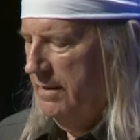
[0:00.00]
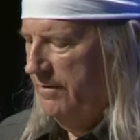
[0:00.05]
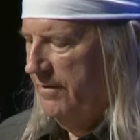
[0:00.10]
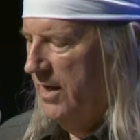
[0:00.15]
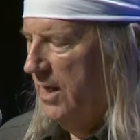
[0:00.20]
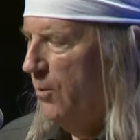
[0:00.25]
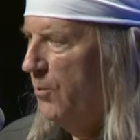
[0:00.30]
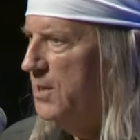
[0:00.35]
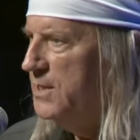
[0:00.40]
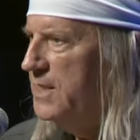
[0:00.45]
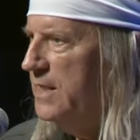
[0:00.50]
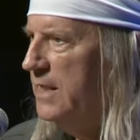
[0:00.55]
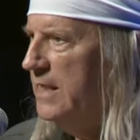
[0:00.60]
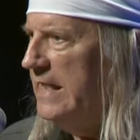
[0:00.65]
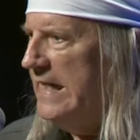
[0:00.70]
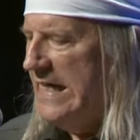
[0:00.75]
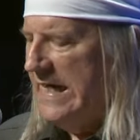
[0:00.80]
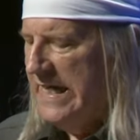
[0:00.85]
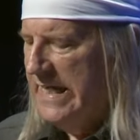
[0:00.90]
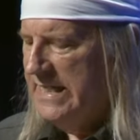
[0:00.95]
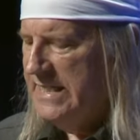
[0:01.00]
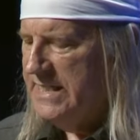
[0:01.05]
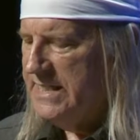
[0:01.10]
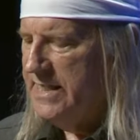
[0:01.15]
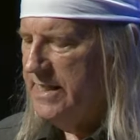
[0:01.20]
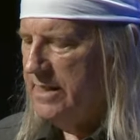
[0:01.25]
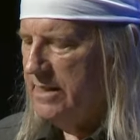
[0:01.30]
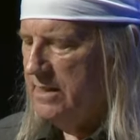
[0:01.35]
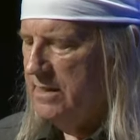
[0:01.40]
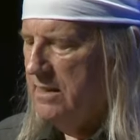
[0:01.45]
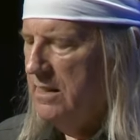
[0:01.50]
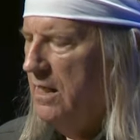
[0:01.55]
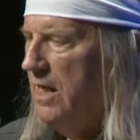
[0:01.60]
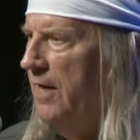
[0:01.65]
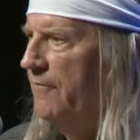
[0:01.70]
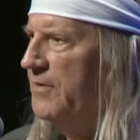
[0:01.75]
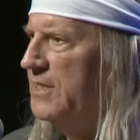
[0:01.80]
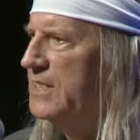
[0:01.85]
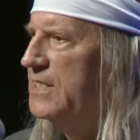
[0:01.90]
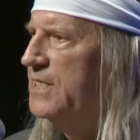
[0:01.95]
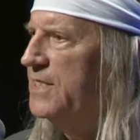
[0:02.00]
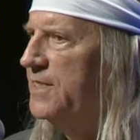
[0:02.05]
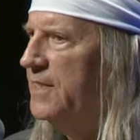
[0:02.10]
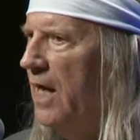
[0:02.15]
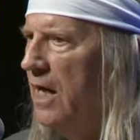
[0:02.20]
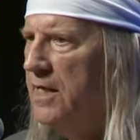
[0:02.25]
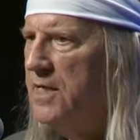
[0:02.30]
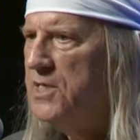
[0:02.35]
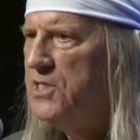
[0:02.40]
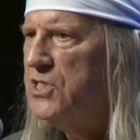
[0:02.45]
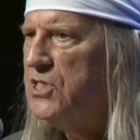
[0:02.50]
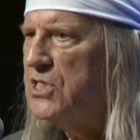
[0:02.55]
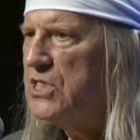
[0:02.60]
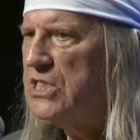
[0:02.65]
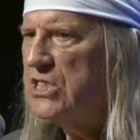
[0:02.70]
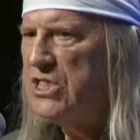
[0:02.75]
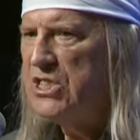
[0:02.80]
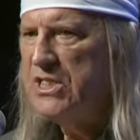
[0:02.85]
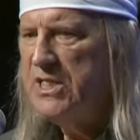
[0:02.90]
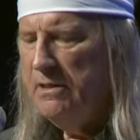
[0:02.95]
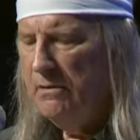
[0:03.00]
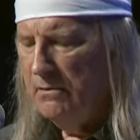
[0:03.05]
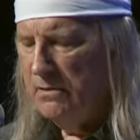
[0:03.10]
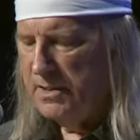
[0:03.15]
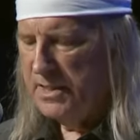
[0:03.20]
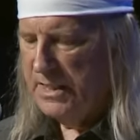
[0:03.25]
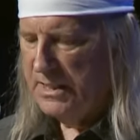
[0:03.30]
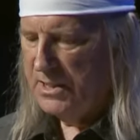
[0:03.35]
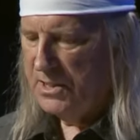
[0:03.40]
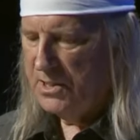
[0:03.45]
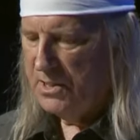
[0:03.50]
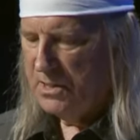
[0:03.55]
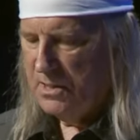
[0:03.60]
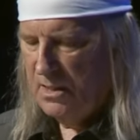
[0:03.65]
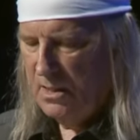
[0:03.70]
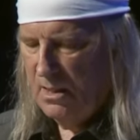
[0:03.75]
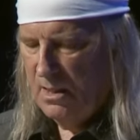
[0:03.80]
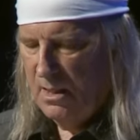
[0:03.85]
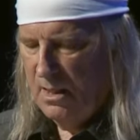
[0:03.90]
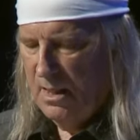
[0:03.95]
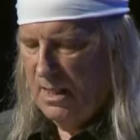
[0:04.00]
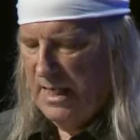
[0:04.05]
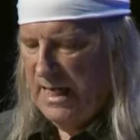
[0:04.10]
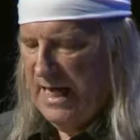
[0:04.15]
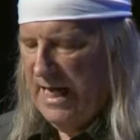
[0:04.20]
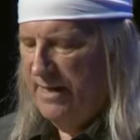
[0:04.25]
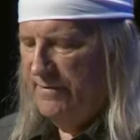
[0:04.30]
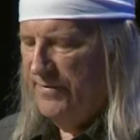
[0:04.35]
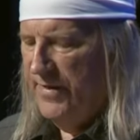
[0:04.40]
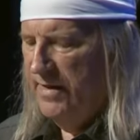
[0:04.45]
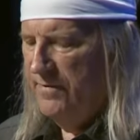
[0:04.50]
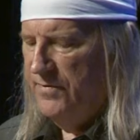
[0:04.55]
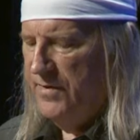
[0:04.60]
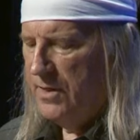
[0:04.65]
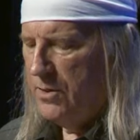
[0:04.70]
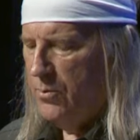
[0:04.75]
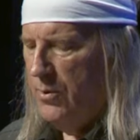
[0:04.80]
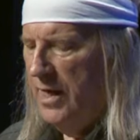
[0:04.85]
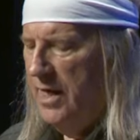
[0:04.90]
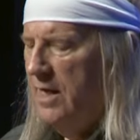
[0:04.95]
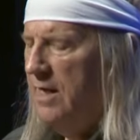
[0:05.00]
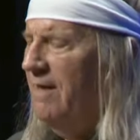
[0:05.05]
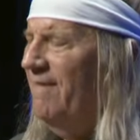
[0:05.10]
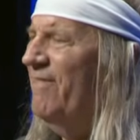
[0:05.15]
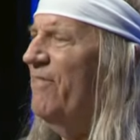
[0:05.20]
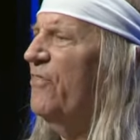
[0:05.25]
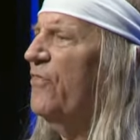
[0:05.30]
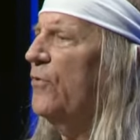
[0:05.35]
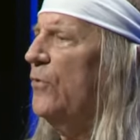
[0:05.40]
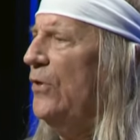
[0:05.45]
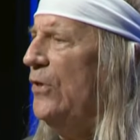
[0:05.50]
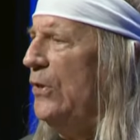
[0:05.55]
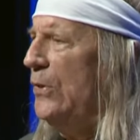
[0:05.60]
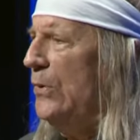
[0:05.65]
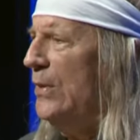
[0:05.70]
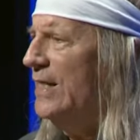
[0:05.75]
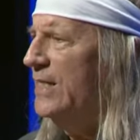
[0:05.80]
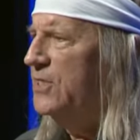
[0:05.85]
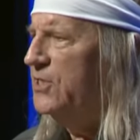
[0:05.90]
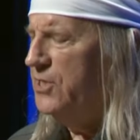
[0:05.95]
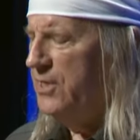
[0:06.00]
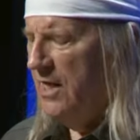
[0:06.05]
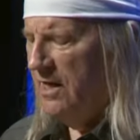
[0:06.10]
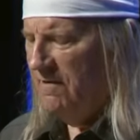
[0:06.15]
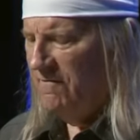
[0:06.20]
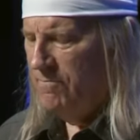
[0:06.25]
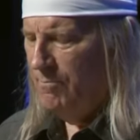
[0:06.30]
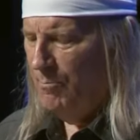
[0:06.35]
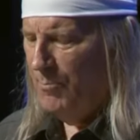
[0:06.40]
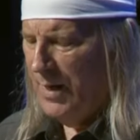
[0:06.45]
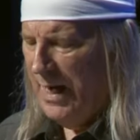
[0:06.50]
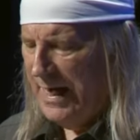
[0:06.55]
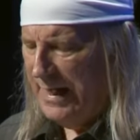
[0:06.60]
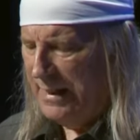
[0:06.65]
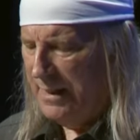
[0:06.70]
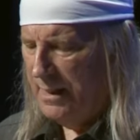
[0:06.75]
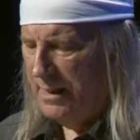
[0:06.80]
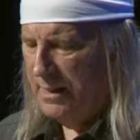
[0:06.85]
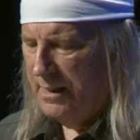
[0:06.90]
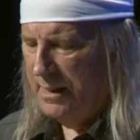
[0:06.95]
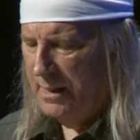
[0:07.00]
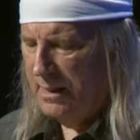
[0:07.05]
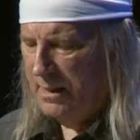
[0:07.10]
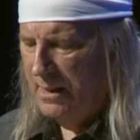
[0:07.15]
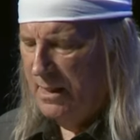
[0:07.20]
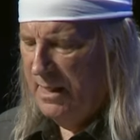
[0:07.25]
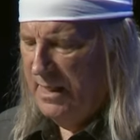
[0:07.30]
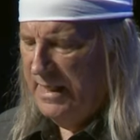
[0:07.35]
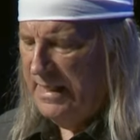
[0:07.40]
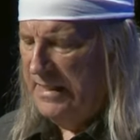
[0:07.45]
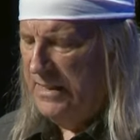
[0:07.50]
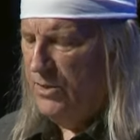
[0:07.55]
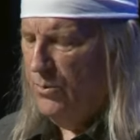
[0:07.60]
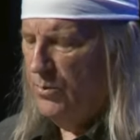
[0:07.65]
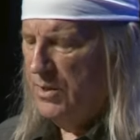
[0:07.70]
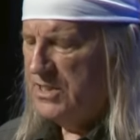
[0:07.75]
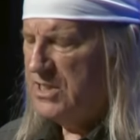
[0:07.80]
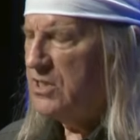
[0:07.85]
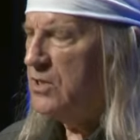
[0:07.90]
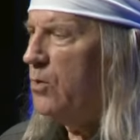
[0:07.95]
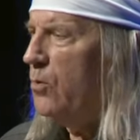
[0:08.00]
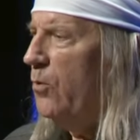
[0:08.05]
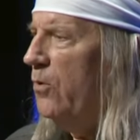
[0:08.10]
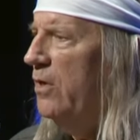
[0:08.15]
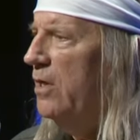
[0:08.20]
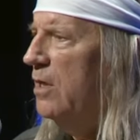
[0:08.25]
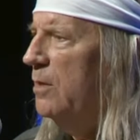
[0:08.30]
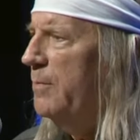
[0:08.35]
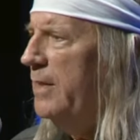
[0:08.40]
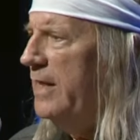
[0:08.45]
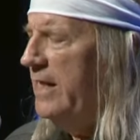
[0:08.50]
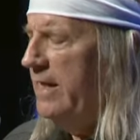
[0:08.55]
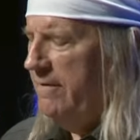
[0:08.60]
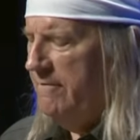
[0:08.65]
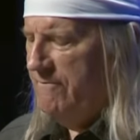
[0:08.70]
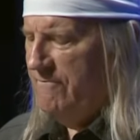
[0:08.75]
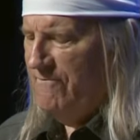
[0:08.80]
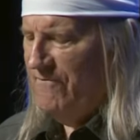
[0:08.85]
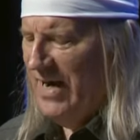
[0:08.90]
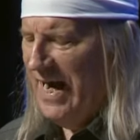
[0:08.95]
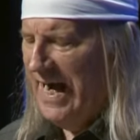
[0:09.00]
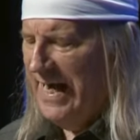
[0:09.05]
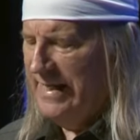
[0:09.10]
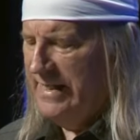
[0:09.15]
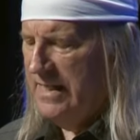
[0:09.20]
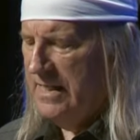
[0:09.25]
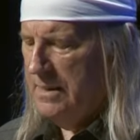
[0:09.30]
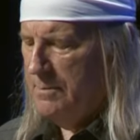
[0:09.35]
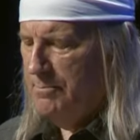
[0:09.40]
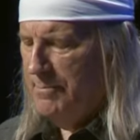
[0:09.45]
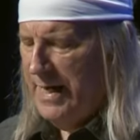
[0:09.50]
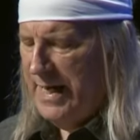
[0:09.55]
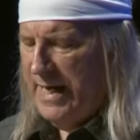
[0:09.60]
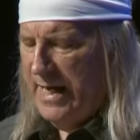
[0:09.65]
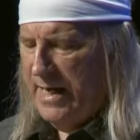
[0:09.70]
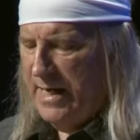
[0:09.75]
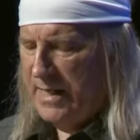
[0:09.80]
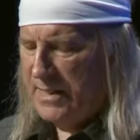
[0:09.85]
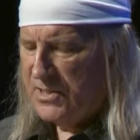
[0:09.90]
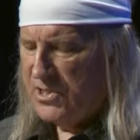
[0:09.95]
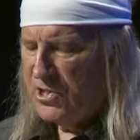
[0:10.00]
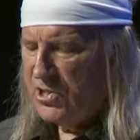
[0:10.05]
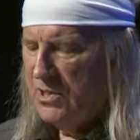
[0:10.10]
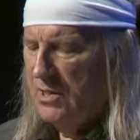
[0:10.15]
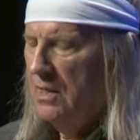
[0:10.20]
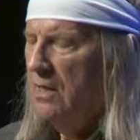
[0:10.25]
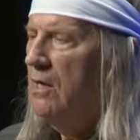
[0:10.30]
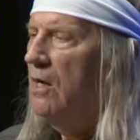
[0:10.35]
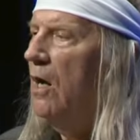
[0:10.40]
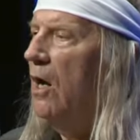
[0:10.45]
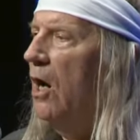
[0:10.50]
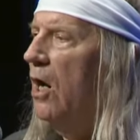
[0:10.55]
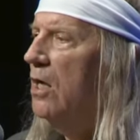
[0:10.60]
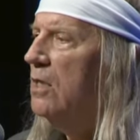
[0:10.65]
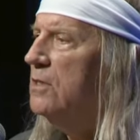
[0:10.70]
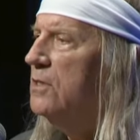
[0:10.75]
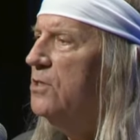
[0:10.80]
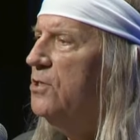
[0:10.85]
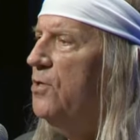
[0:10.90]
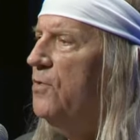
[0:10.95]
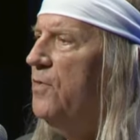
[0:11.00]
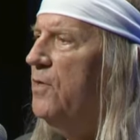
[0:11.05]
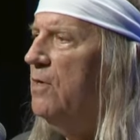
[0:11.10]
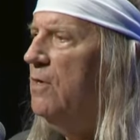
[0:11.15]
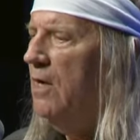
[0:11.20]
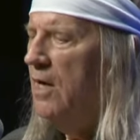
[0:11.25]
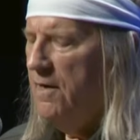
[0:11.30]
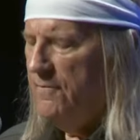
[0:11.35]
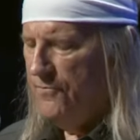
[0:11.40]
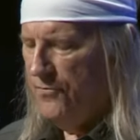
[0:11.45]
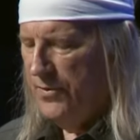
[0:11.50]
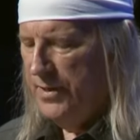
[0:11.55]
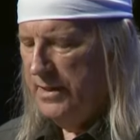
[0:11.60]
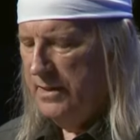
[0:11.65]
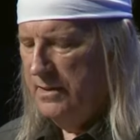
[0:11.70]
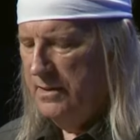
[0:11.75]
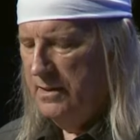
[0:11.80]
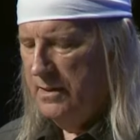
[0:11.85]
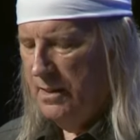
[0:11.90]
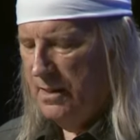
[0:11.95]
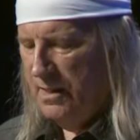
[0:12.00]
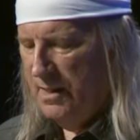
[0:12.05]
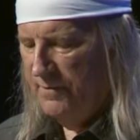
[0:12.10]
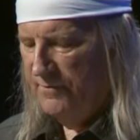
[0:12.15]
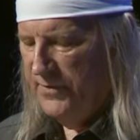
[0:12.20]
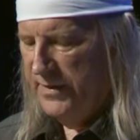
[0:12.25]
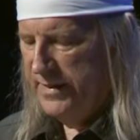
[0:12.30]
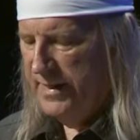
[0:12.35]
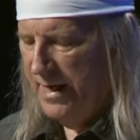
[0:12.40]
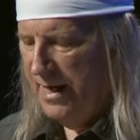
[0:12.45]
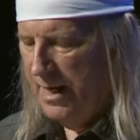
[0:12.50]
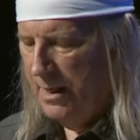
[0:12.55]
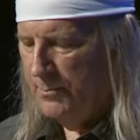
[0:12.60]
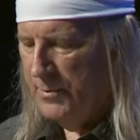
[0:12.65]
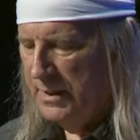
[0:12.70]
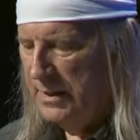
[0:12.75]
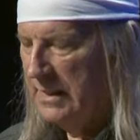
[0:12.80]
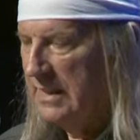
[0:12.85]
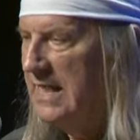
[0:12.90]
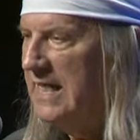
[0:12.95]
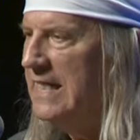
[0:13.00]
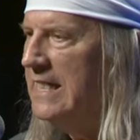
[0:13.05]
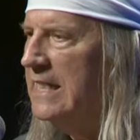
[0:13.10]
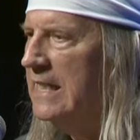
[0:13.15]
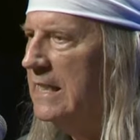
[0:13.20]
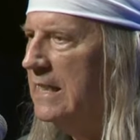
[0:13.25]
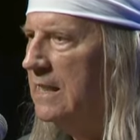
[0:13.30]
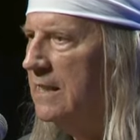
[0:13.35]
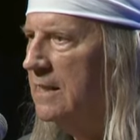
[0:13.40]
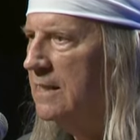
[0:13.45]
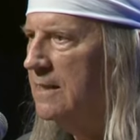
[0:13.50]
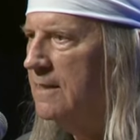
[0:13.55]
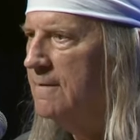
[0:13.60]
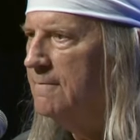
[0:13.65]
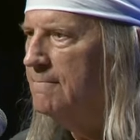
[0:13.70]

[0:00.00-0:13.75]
There was an instant of astonished stillness and then the crowd threw itself bodily into a squirming, fighting mass onto the offering of the Diamond King.